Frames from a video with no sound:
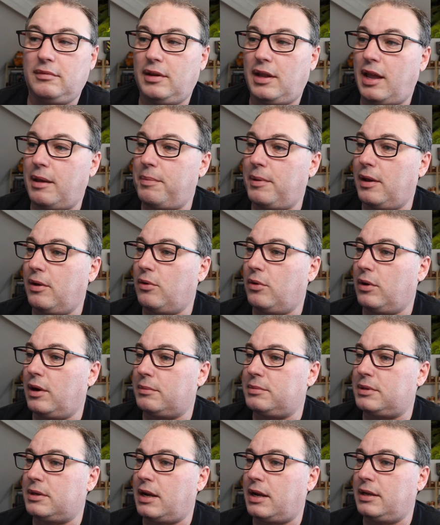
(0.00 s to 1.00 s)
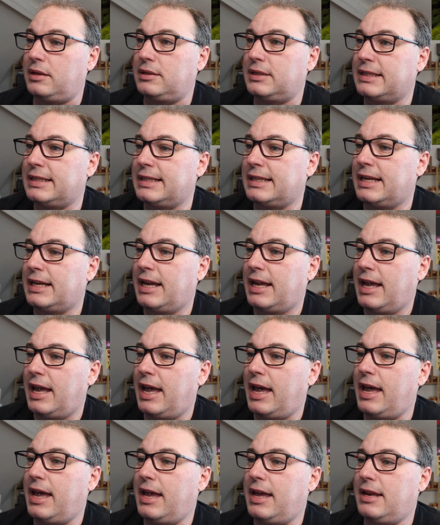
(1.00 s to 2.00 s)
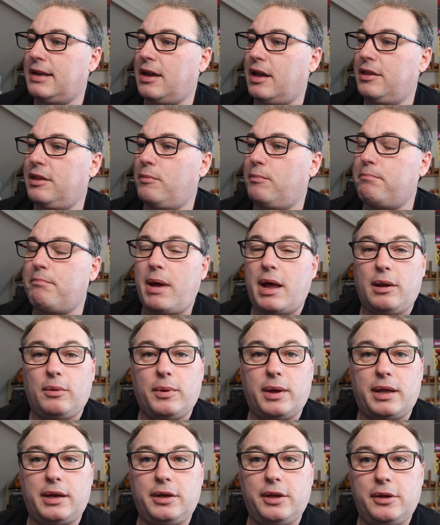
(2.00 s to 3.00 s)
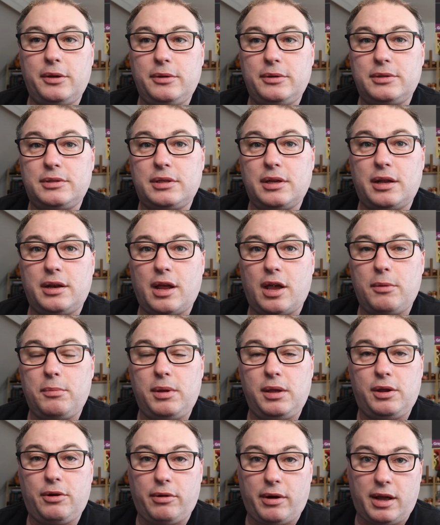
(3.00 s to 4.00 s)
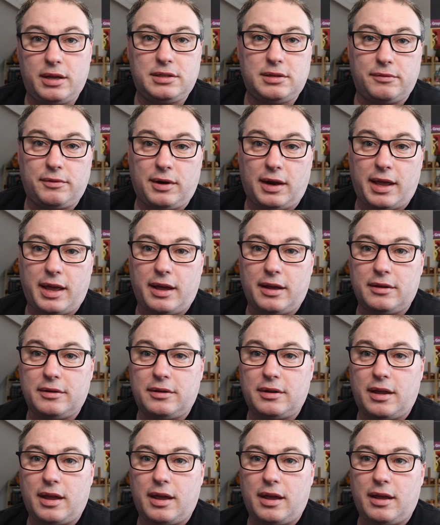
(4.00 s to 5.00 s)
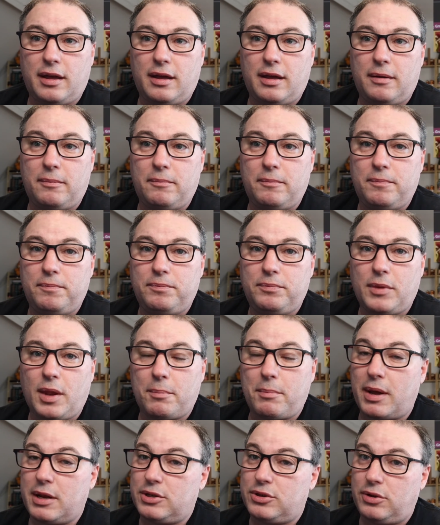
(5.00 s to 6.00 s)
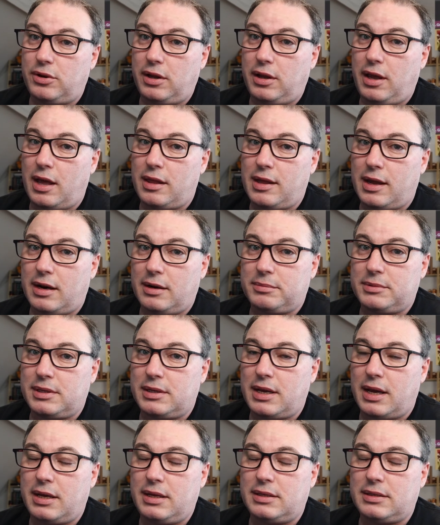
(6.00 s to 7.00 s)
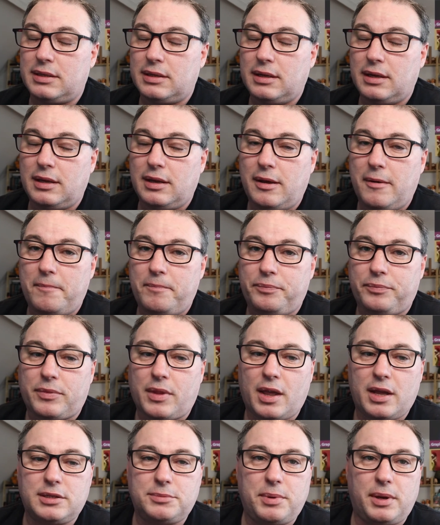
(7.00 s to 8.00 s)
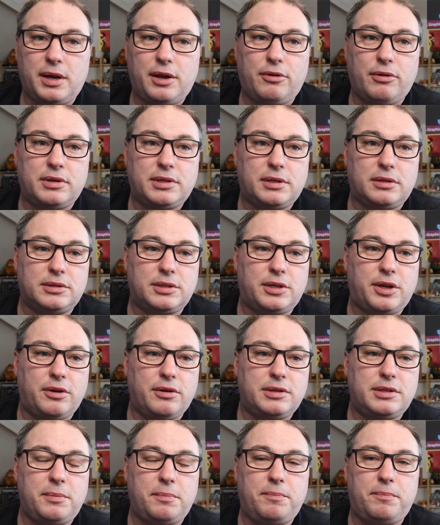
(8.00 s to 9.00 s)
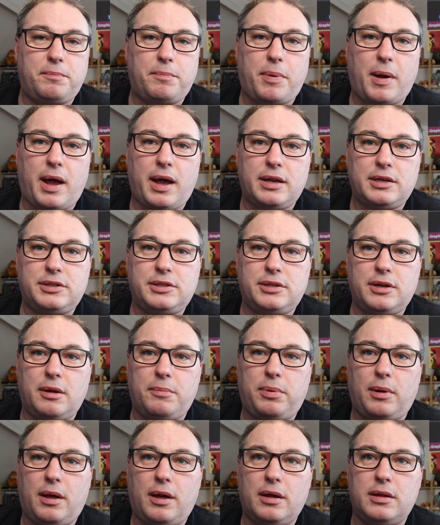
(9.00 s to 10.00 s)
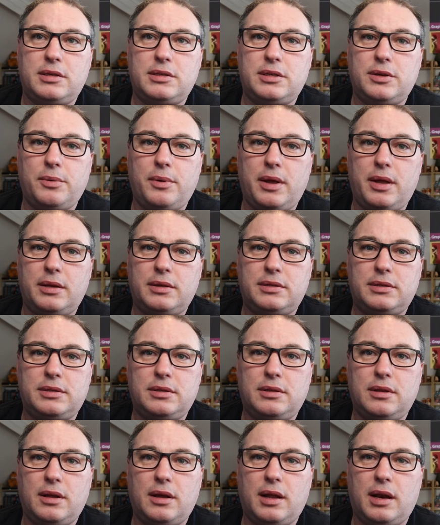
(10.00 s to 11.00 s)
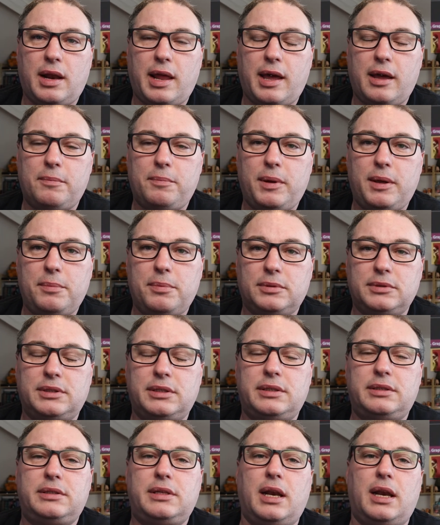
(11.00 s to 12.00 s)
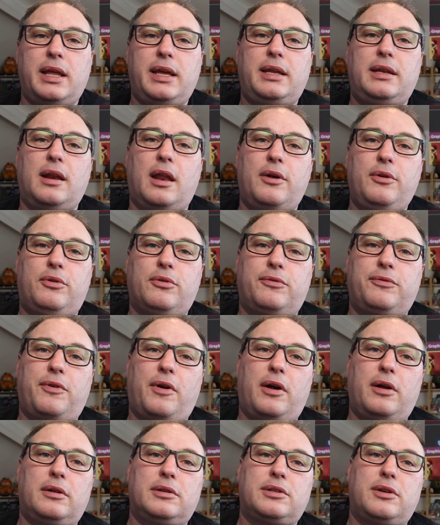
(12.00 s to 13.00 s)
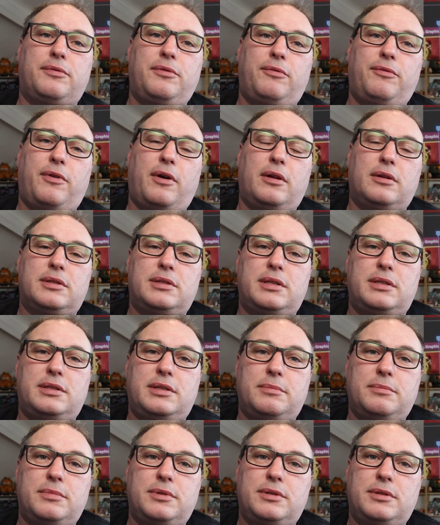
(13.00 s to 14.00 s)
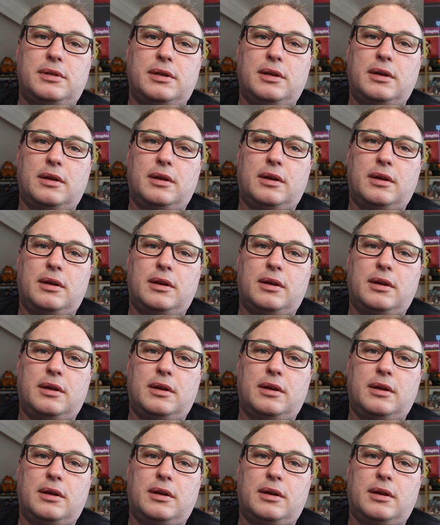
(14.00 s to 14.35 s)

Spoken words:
keeping it all up to date. In other malware news, Adobe Creative Cloud, make sure you get that up to date. There's been a critical security patch applied to it that allowed people to delete local files off the file systems